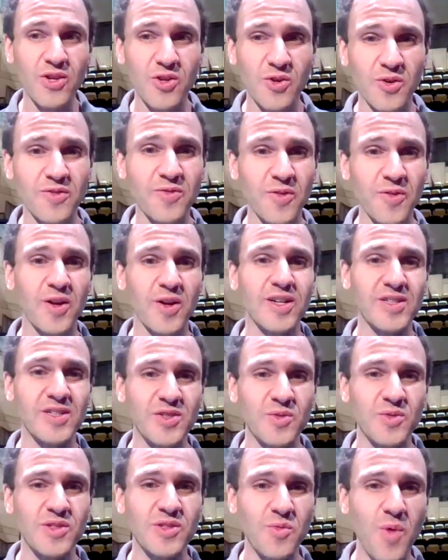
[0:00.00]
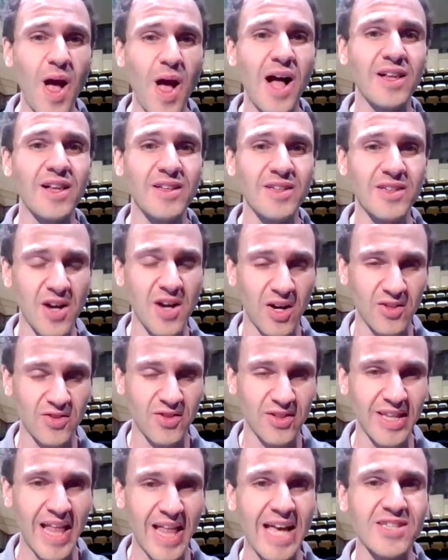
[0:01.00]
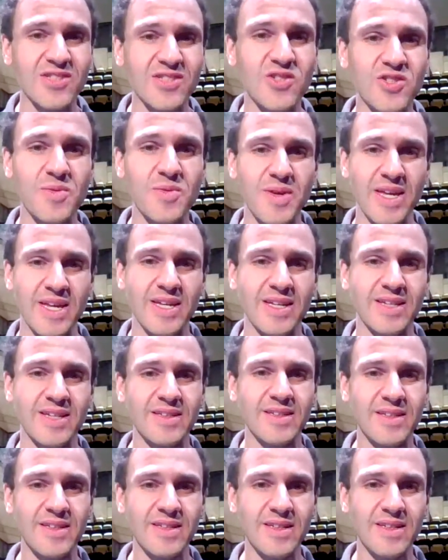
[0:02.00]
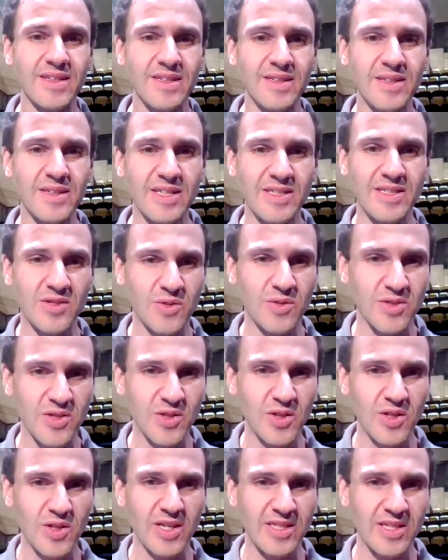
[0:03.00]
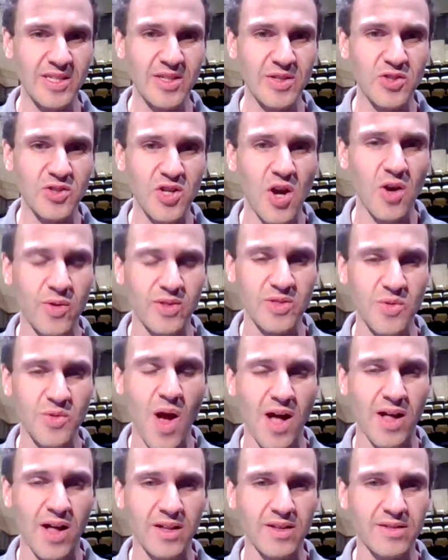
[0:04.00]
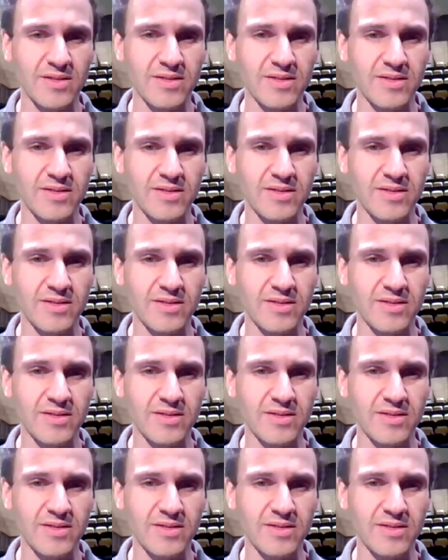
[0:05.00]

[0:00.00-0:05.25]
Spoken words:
that you're referring to as well, called The Last Jimmy. It's a show as well.